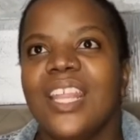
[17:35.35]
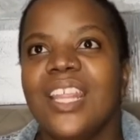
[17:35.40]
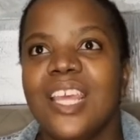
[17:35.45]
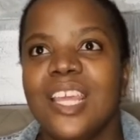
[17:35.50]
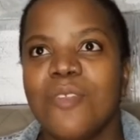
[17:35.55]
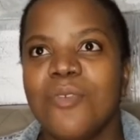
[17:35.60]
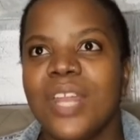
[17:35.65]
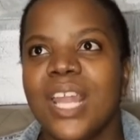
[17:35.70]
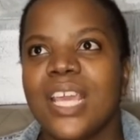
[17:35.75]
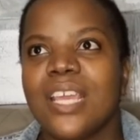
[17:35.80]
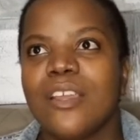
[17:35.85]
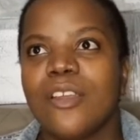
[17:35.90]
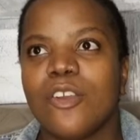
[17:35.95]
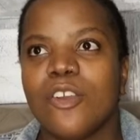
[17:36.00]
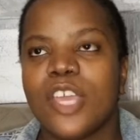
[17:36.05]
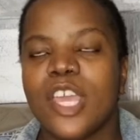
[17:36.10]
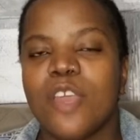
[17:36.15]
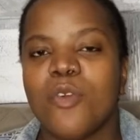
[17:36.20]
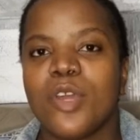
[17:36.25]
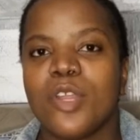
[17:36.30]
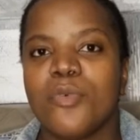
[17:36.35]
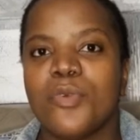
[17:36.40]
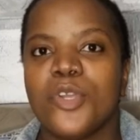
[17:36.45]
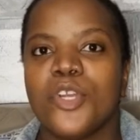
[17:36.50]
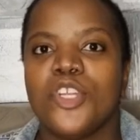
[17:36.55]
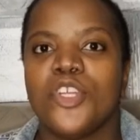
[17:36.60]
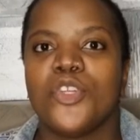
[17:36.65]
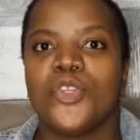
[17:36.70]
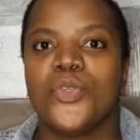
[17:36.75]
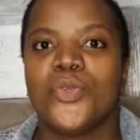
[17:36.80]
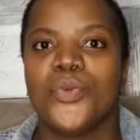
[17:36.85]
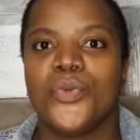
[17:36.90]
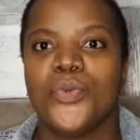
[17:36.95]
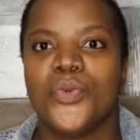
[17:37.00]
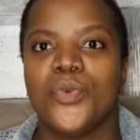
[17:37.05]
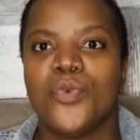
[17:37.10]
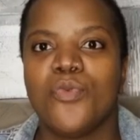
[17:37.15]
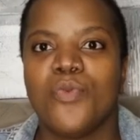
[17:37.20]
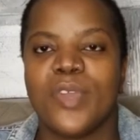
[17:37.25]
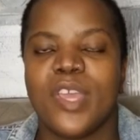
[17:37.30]
And then we're like, okay, what are we gonna
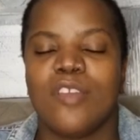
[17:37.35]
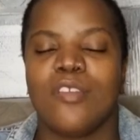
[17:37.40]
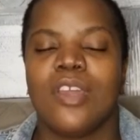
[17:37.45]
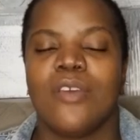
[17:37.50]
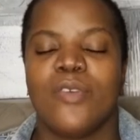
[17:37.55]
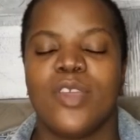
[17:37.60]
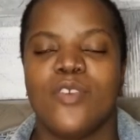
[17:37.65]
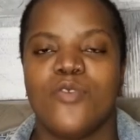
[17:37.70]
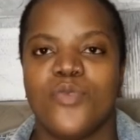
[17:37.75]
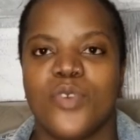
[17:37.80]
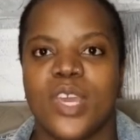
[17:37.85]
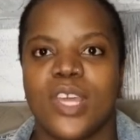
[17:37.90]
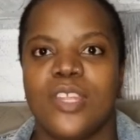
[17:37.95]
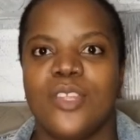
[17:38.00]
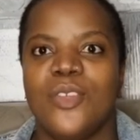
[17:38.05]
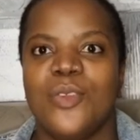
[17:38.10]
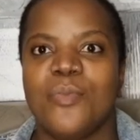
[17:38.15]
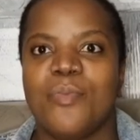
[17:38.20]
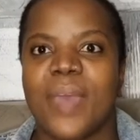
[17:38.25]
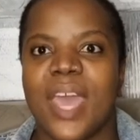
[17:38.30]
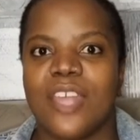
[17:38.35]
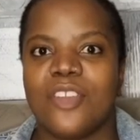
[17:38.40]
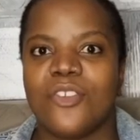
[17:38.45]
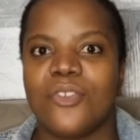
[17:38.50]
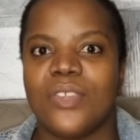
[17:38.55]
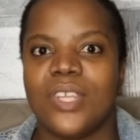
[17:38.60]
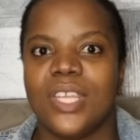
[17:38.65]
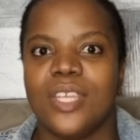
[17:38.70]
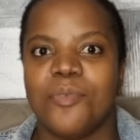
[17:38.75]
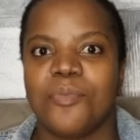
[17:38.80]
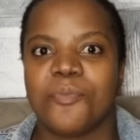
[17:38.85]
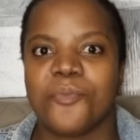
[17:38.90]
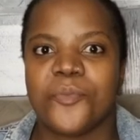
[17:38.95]
do? We're also getting a new battery.